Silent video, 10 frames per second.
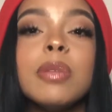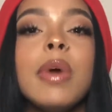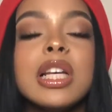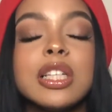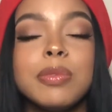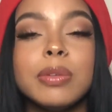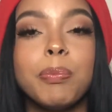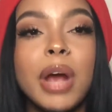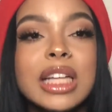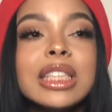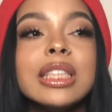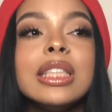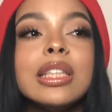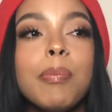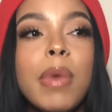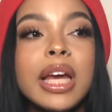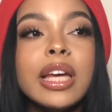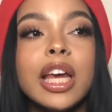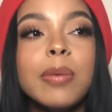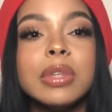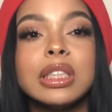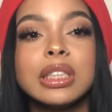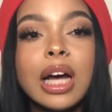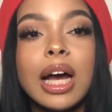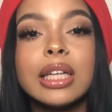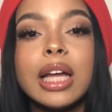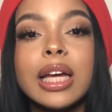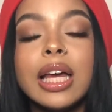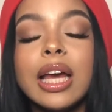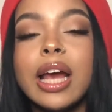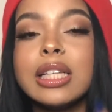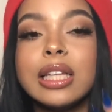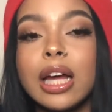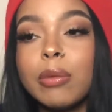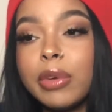was basically making him decide, like, is it that or